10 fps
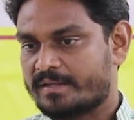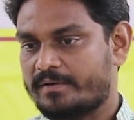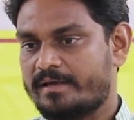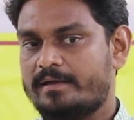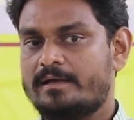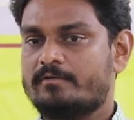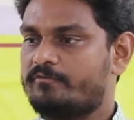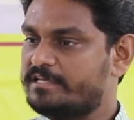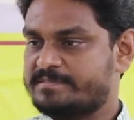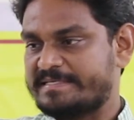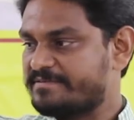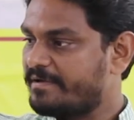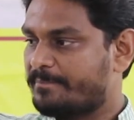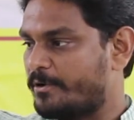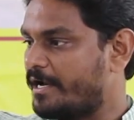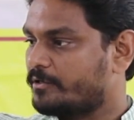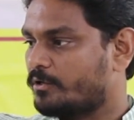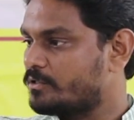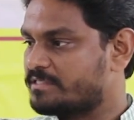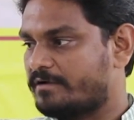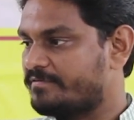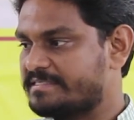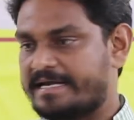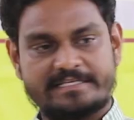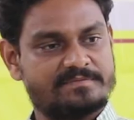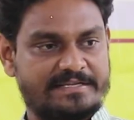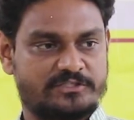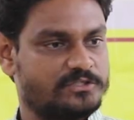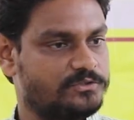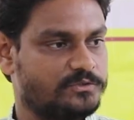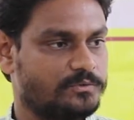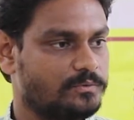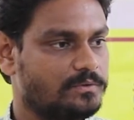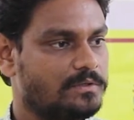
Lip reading: okay, for a specific product or service that is mentioned to you.